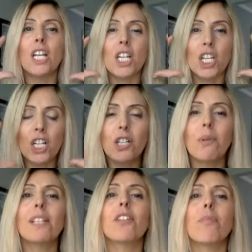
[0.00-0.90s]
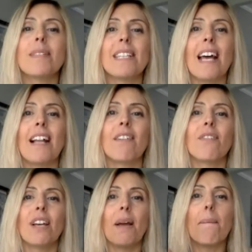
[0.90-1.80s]
your quantum self
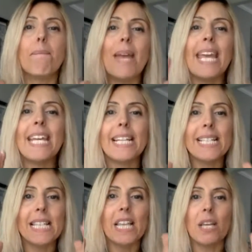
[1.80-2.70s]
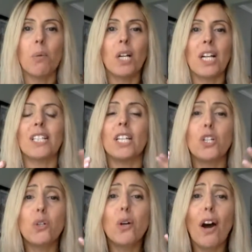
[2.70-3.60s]
makes the world.
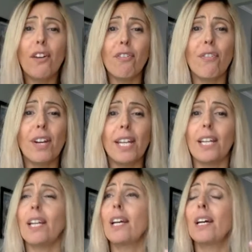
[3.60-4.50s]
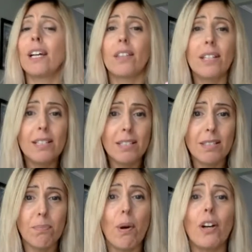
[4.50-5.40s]
You are free.
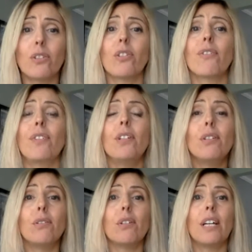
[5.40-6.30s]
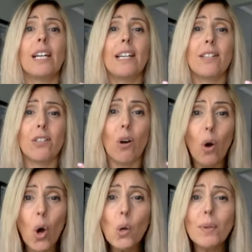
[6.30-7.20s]
This part of you is
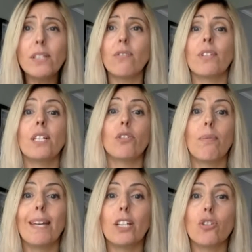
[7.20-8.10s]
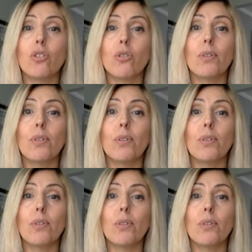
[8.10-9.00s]
always free to make choices,
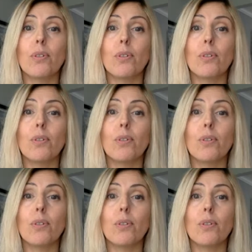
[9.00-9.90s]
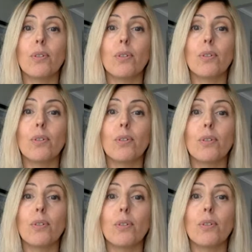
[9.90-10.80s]
and based on these choices
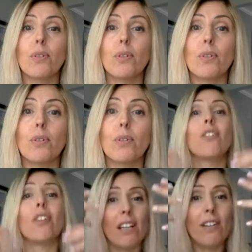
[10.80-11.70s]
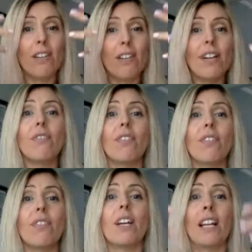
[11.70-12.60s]
you live a life,
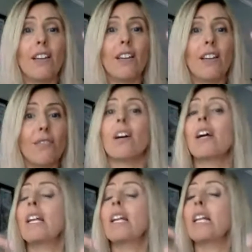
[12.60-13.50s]
a lifestyle.